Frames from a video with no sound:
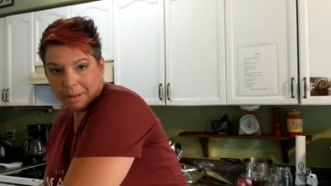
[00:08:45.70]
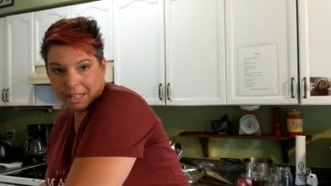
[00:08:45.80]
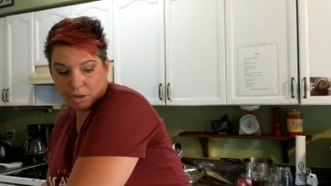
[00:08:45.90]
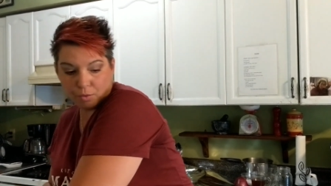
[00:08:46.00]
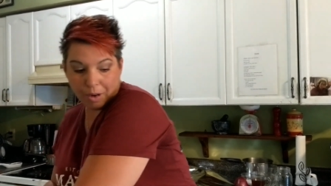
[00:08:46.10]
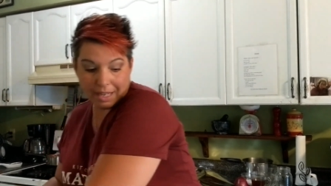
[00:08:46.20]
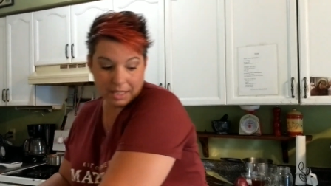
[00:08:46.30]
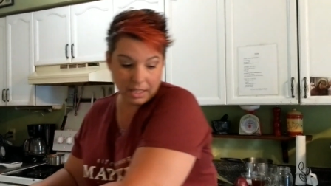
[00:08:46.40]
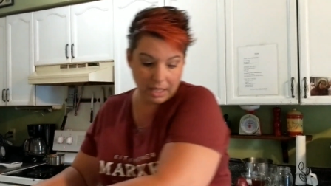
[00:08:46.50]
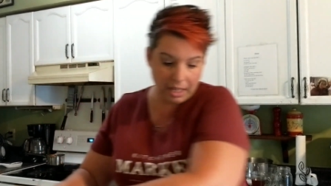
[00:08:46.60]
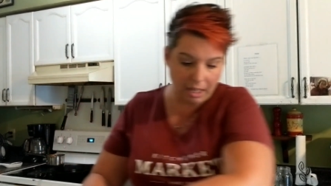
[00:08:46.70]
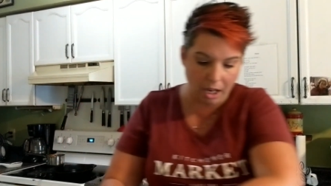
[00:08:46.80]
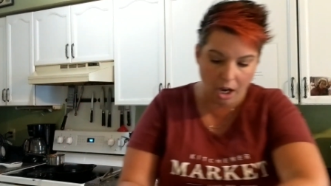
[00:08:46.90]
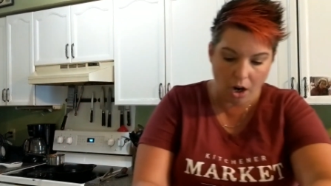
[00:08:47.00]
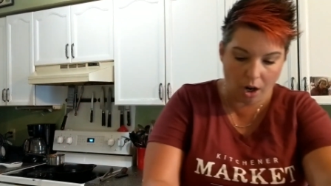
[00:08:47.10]
minutes resting
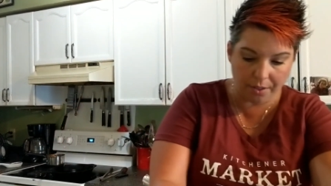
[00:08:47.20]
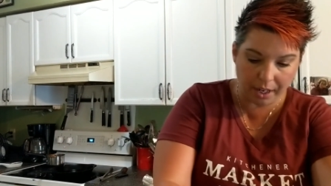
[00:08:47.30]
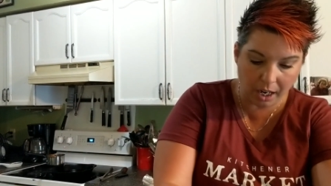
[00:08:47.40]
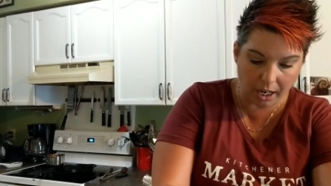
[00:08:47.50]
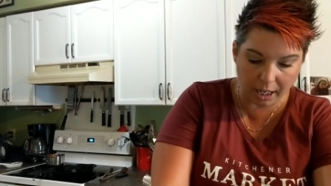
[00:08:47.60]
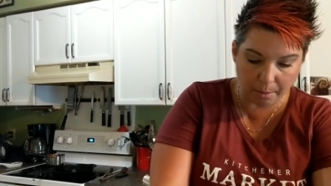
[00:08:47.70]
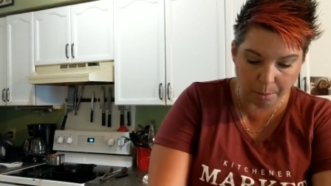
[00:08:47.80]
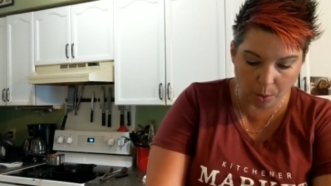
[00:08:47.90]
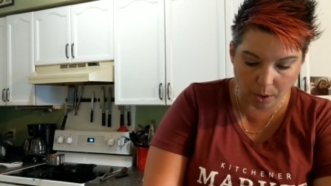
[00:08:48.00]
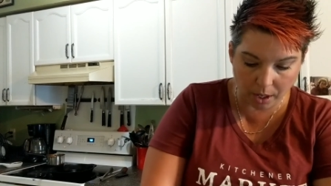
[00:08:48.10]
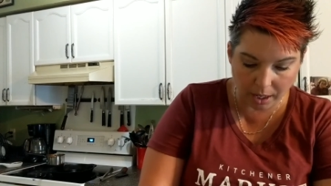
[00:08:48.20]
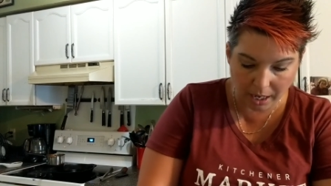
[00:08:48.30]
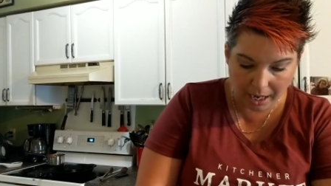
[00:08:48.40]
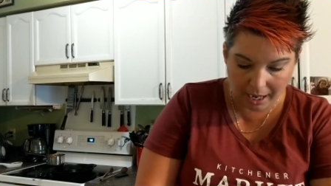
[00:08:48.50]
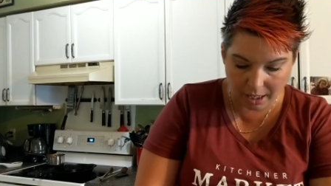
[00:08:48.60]
on the cutting board.
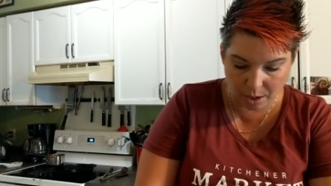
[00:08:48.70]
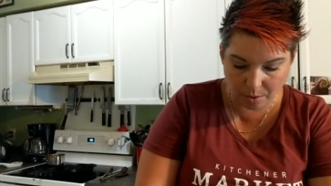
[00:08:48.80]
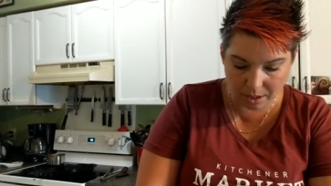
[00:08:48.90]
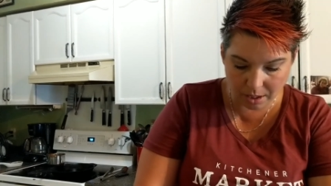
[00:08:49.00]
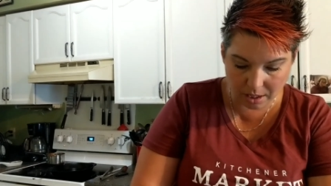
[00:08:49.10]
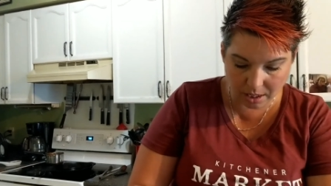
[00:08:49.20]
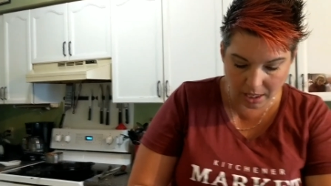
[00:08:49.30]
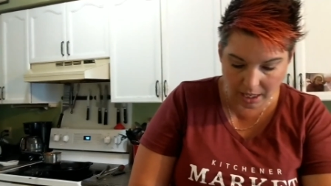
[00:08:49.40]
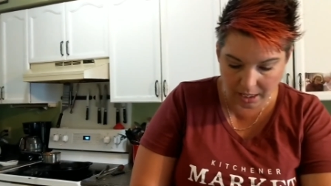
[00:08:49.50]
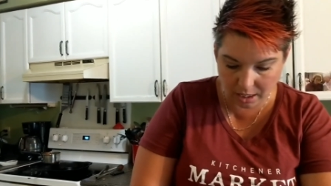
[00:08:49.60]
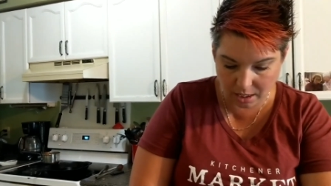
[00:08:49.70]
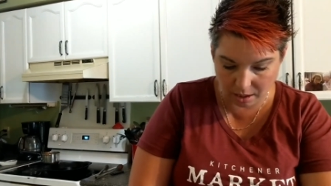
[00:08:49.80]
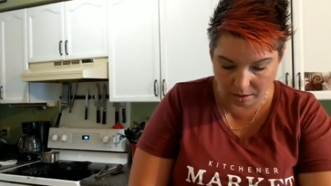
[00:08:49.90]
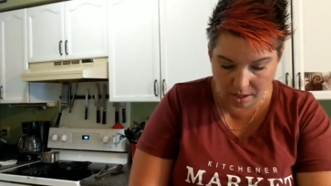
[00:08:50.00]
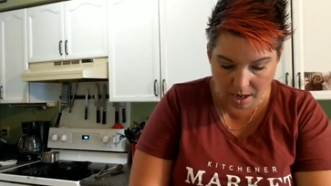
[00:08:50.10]
And you can see it's
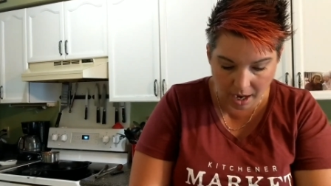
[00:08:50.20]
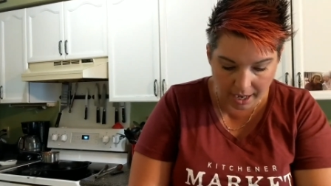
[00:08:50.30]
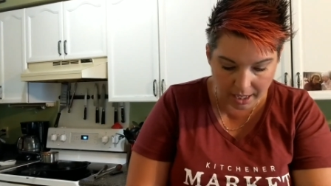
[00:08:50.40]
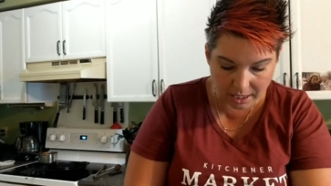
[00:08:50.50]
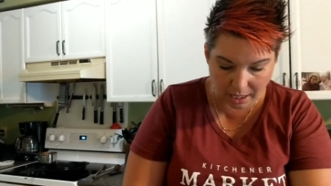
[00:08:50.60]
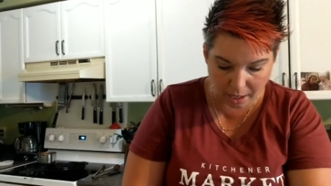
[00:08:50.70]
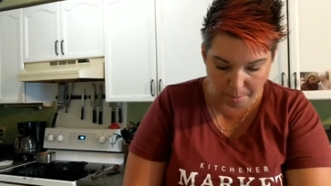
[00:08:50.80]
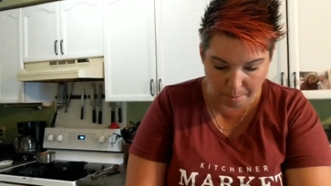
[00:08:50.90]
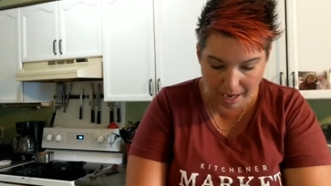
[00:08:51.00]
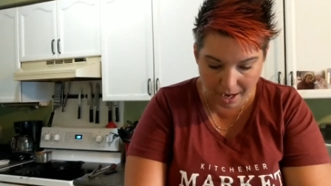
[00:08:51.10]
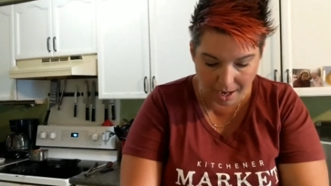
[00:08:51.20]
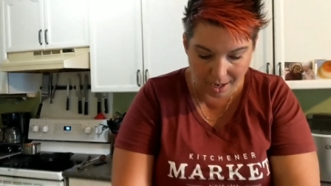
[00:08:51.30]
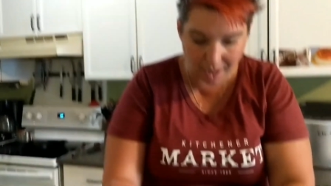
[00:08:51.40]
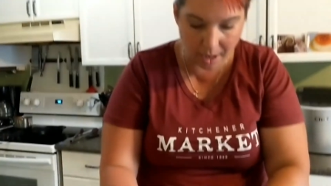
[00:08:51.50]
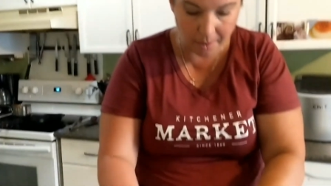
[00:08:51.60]
still nice and pink